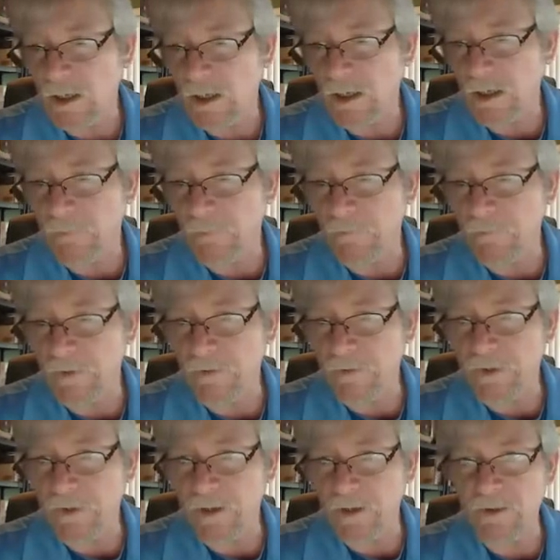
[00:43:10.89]

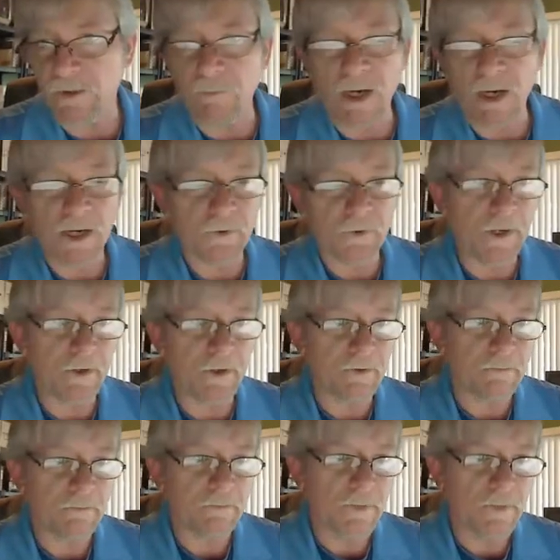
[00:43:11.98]
The
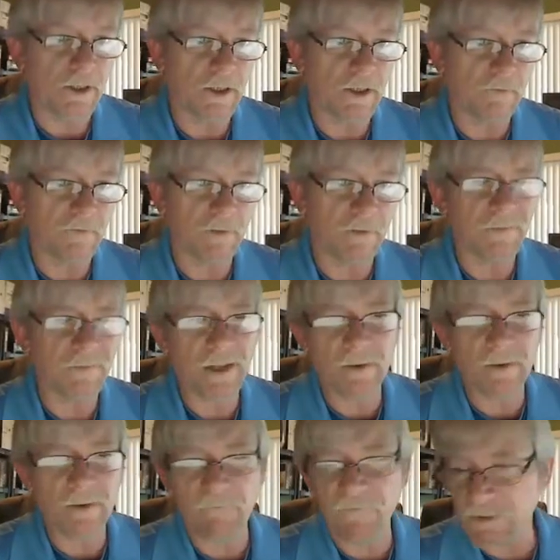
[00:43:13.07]
moderator of,
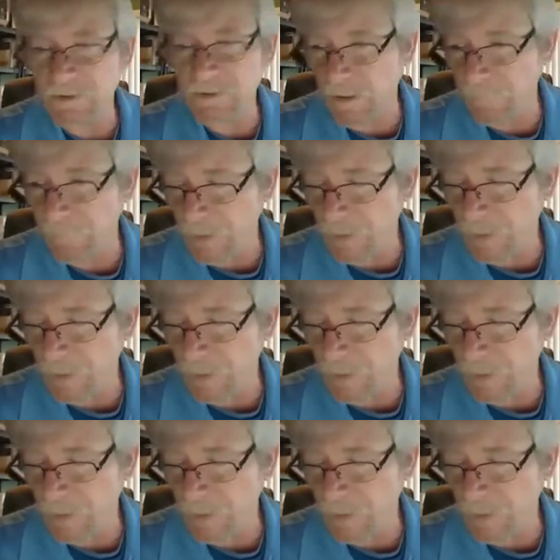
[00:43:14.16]
and in fact,